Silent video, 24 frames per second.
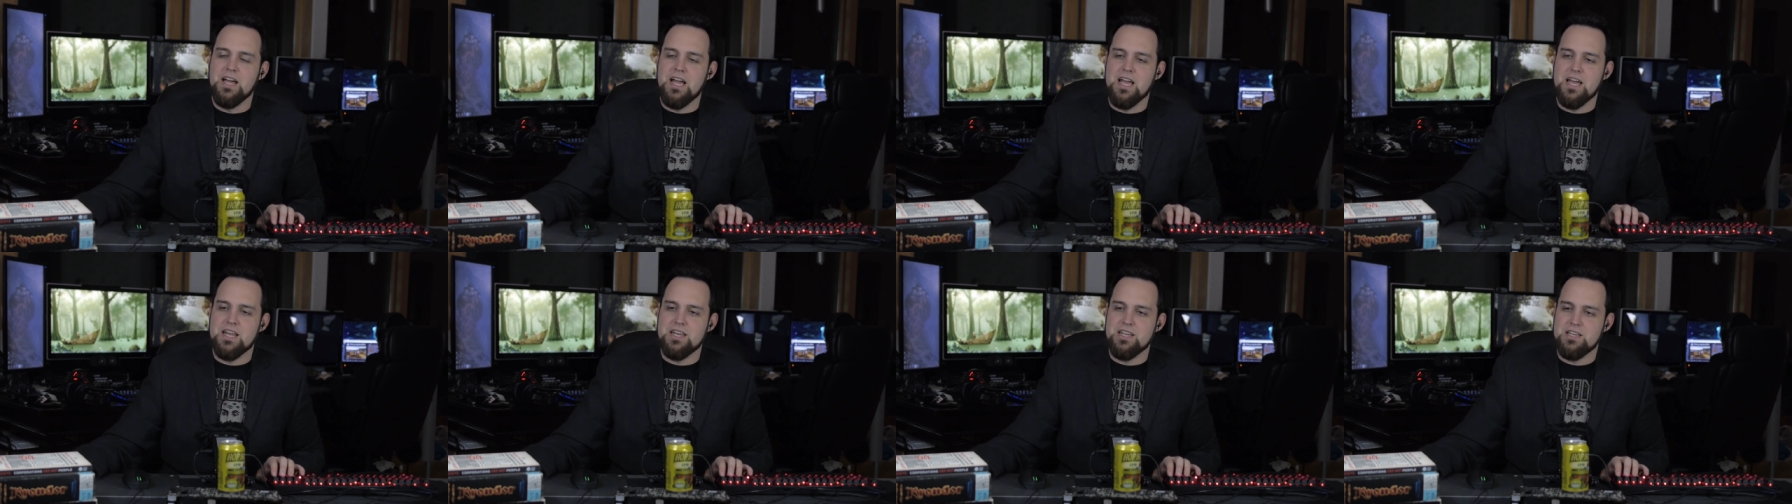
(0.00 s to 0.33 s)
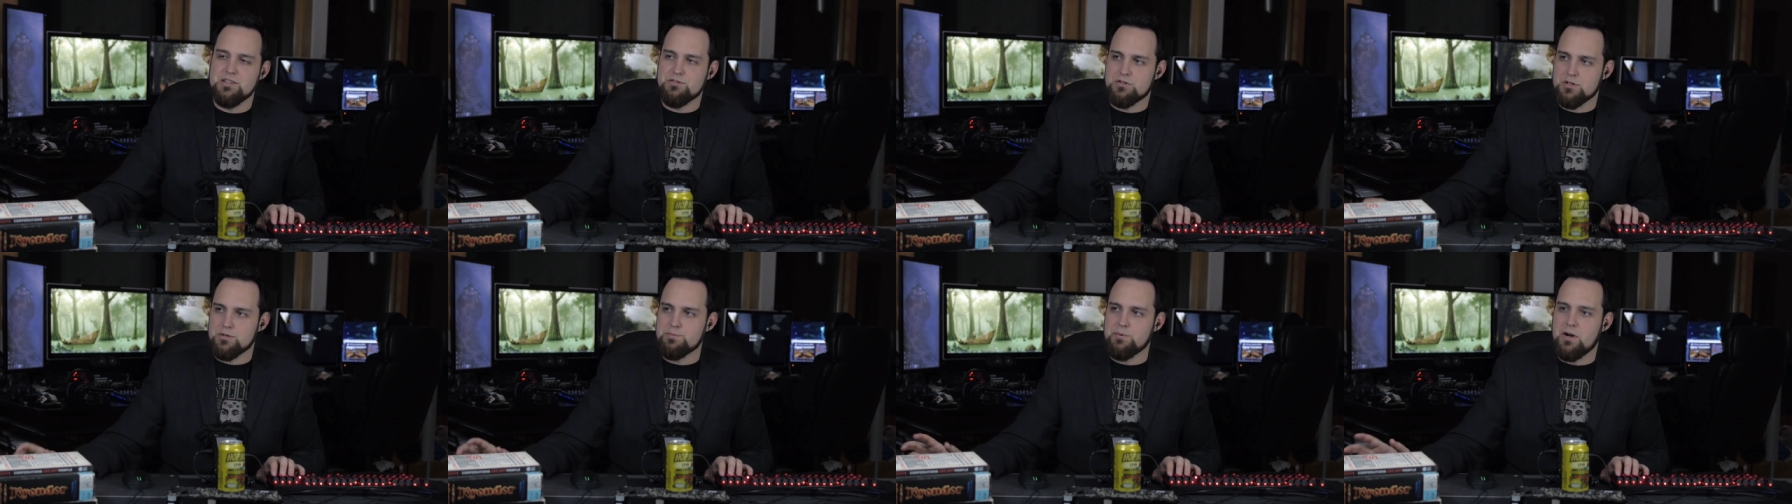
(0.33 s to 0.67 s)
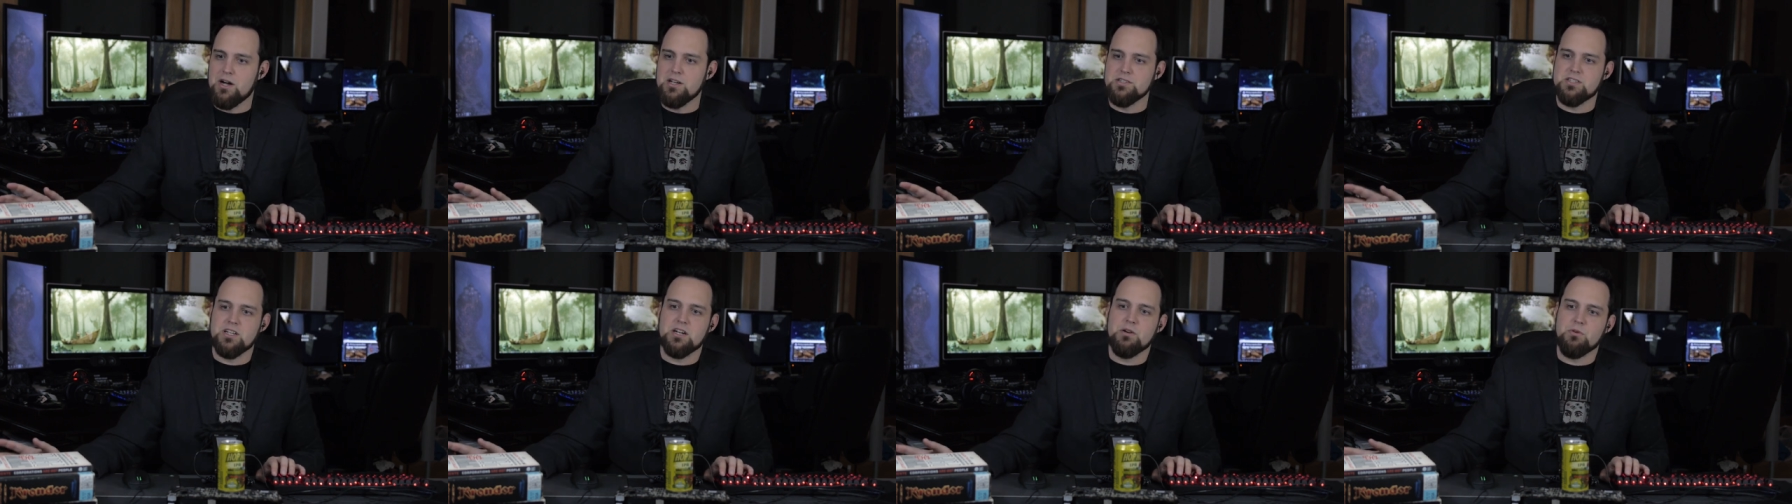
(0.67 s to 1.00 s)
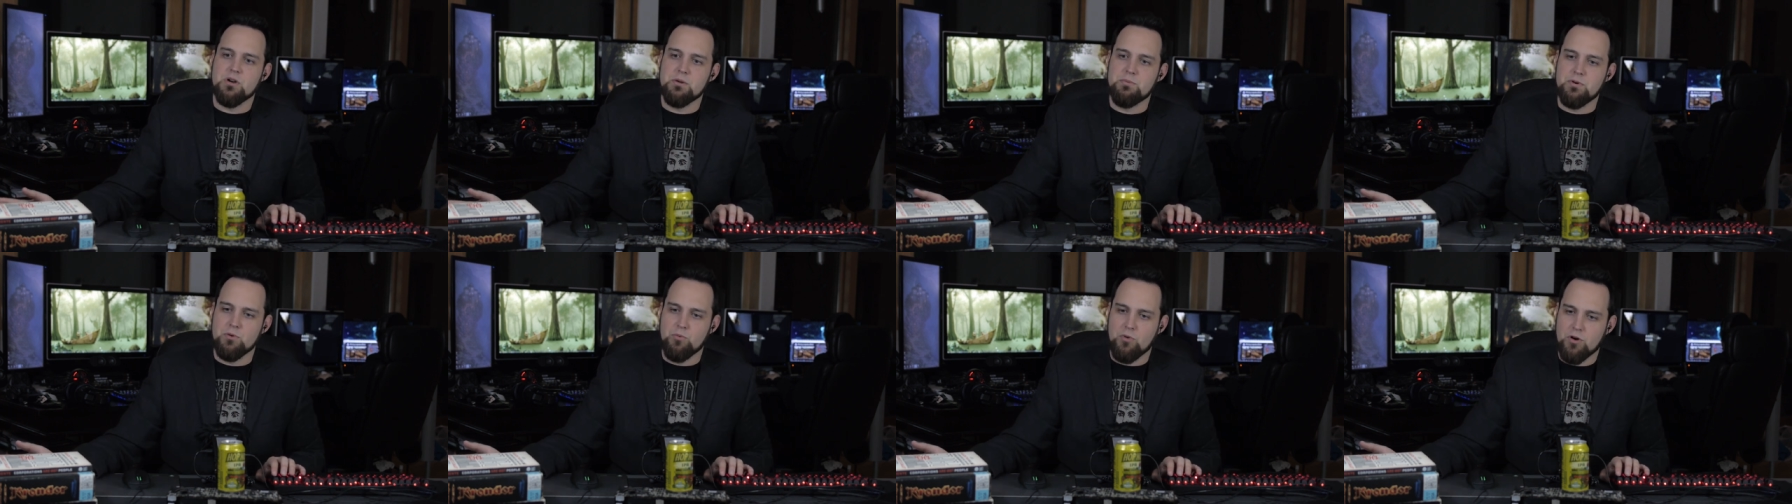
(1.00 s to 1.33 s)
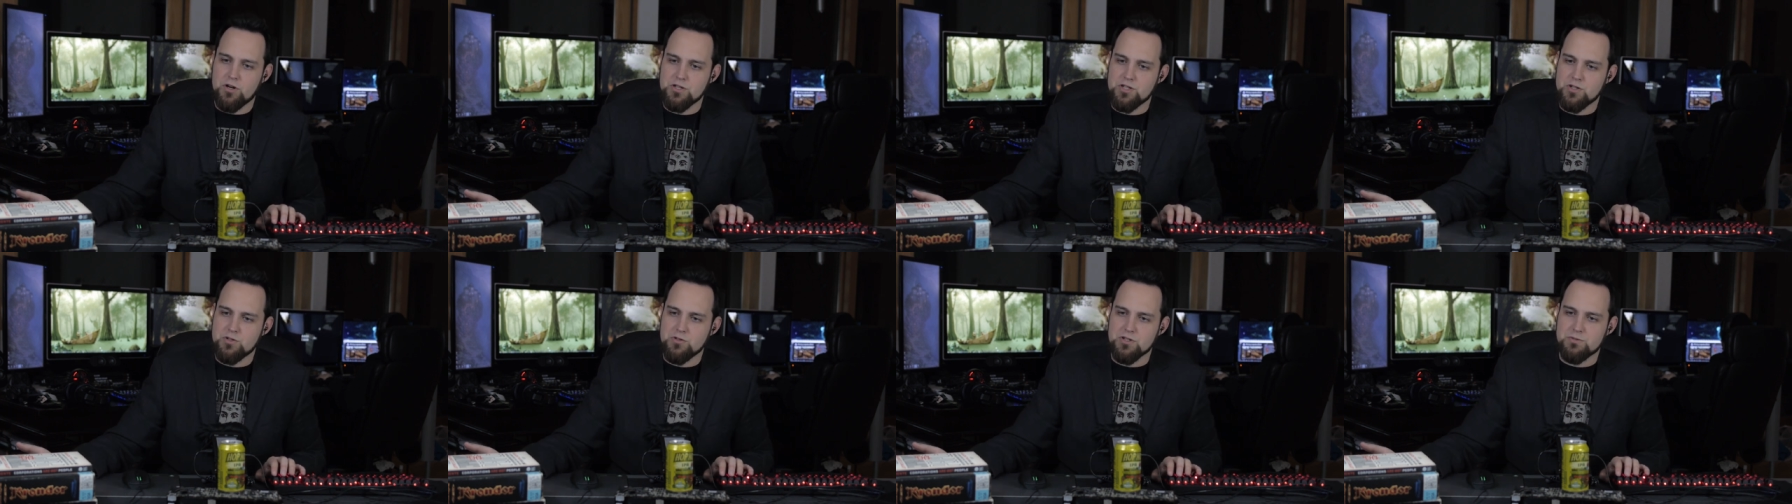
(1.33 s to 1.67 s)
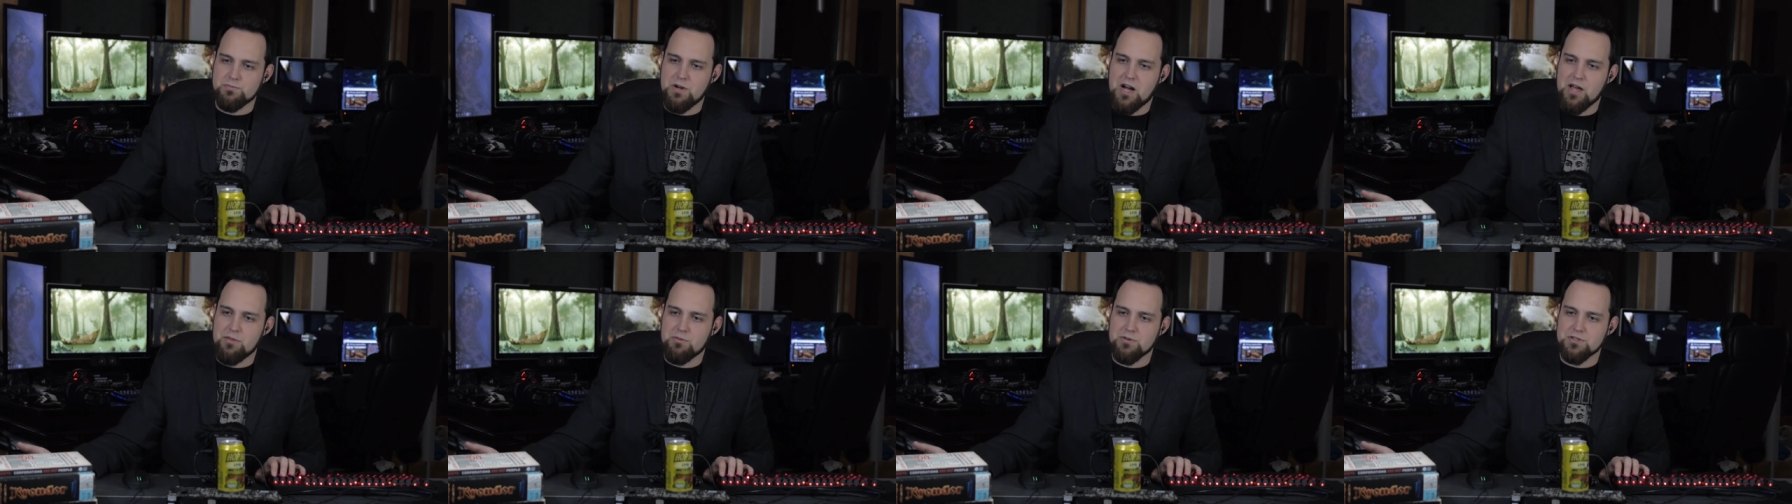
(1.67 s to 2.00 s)
and his response, I don't want to put words into
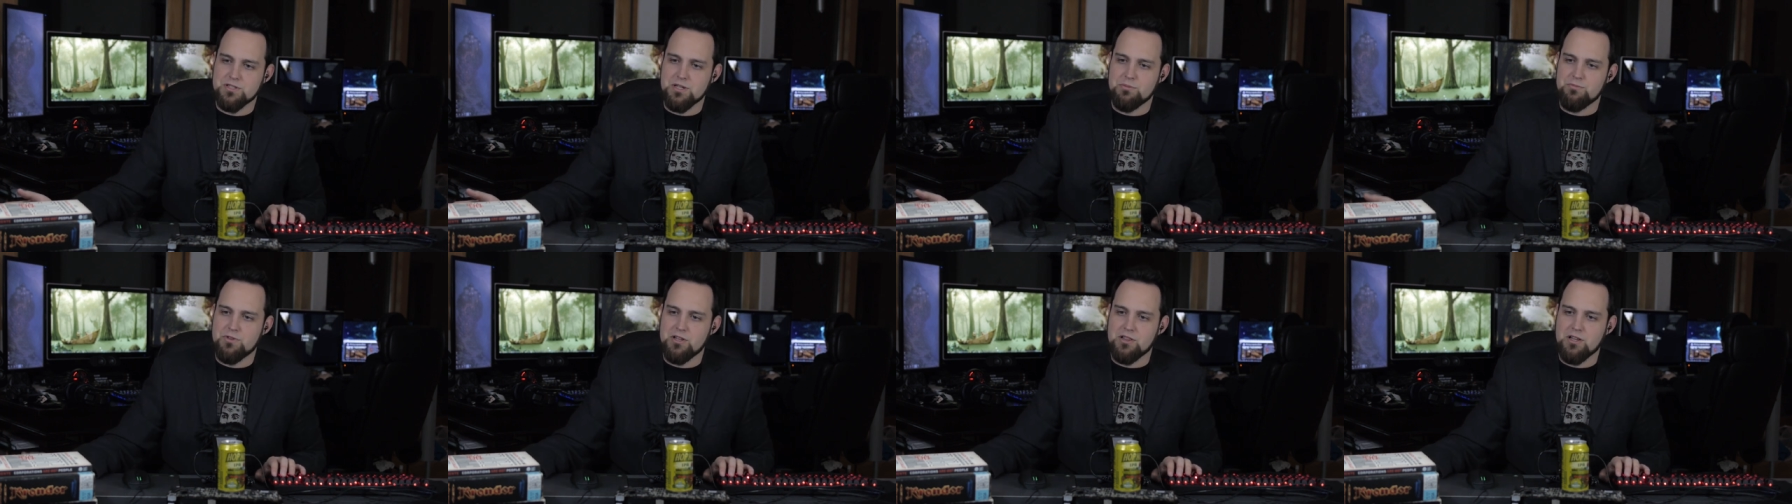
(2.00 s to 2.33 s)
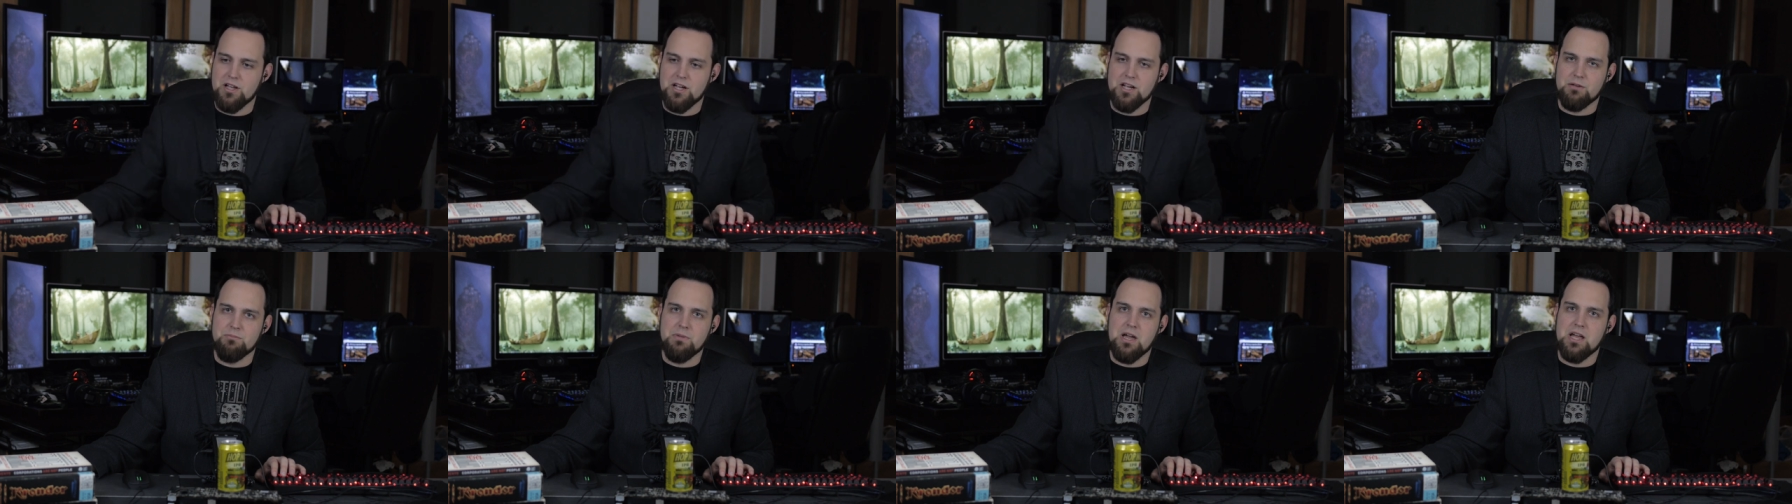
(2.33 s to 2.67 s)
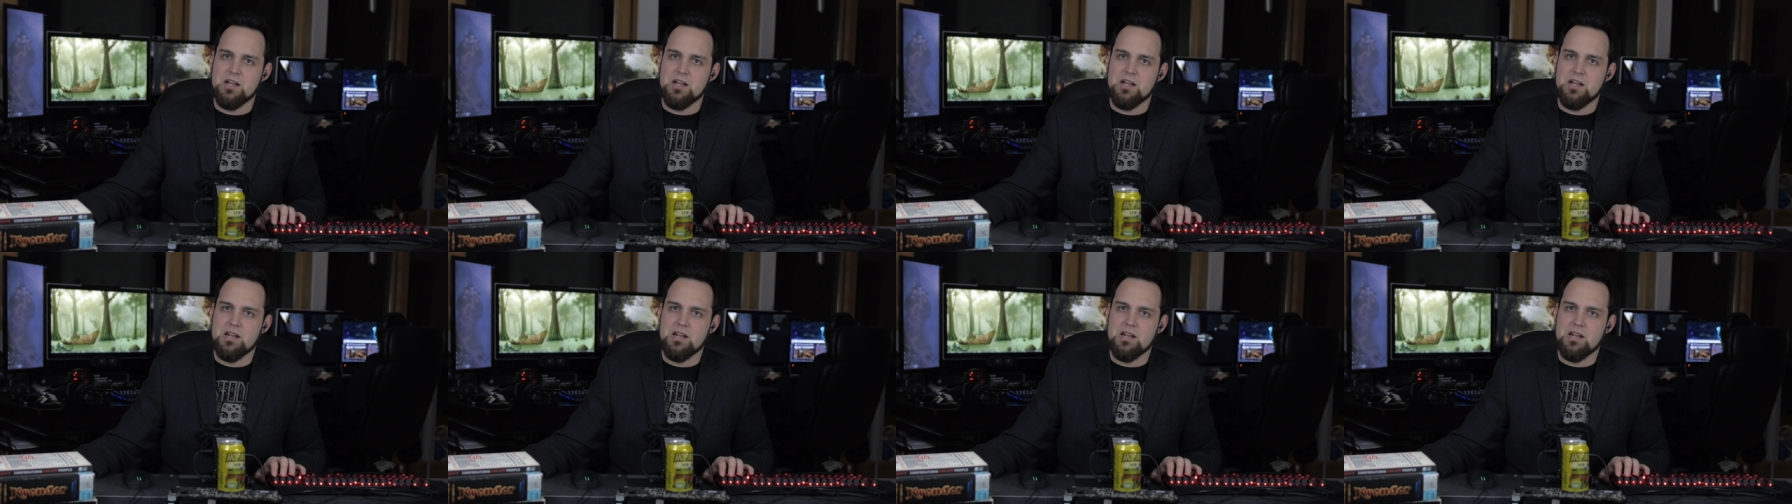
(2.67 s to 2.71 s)
his mouth, was something like,